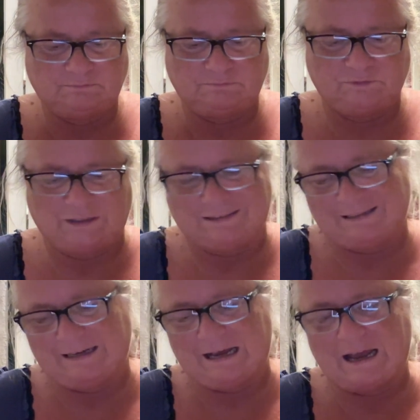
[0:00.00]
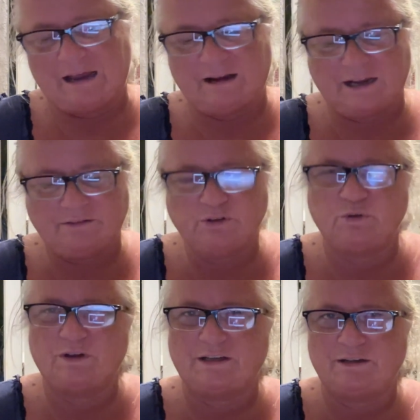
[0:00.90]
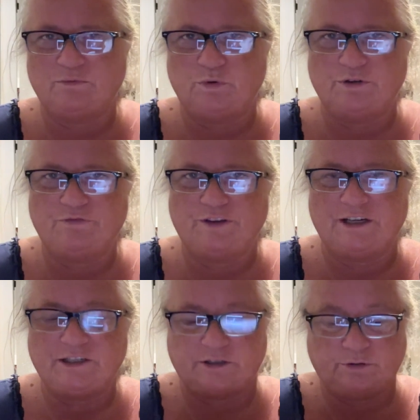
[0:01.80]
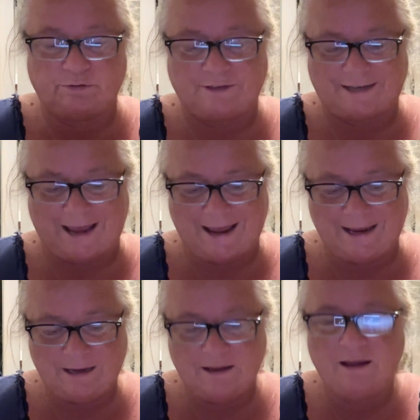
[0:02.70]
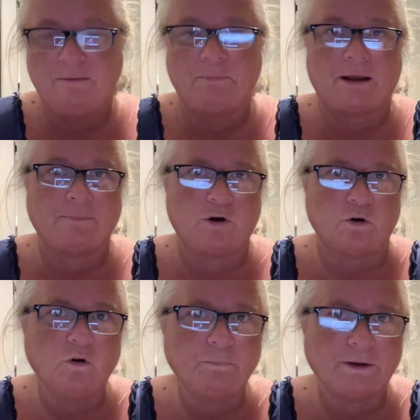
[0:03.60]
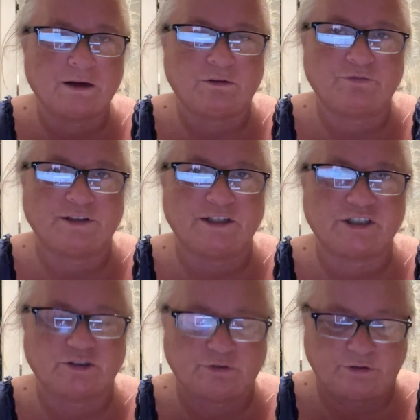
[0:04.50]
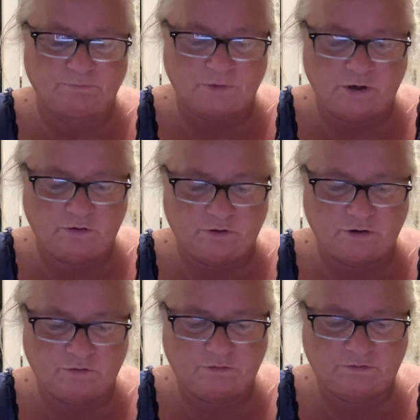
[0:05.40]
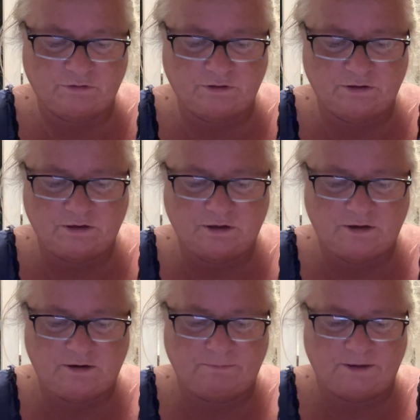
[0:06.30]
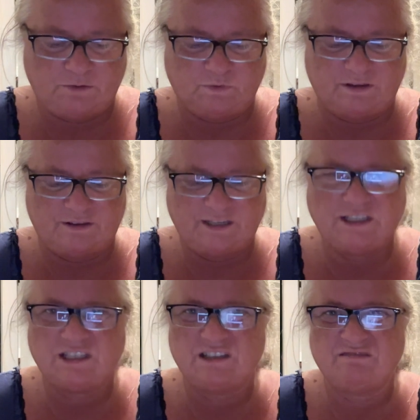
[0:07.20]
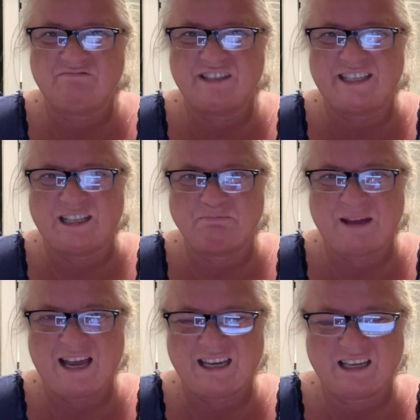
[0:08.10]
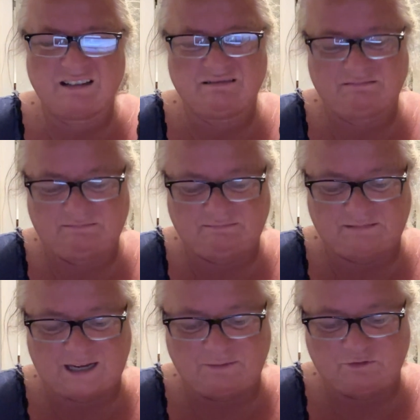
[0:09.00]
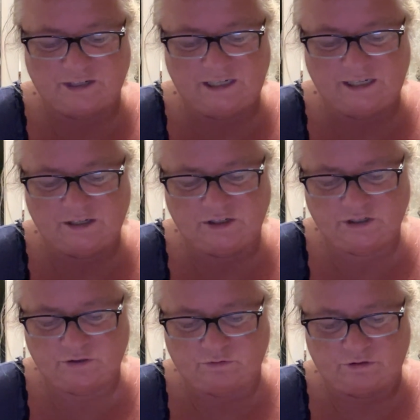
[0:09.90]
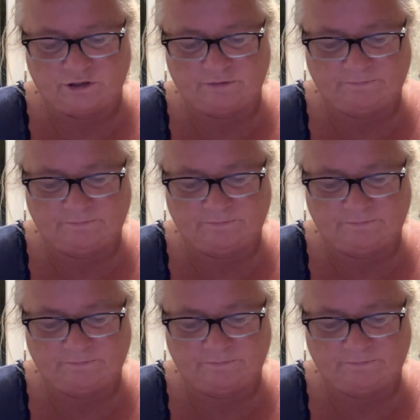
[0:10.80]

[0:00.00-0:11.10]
Well, I kind of knew I wouldn't finish it today, but I'm hoping I'll finish it tomorrow. But with this setback, I'm really not sure.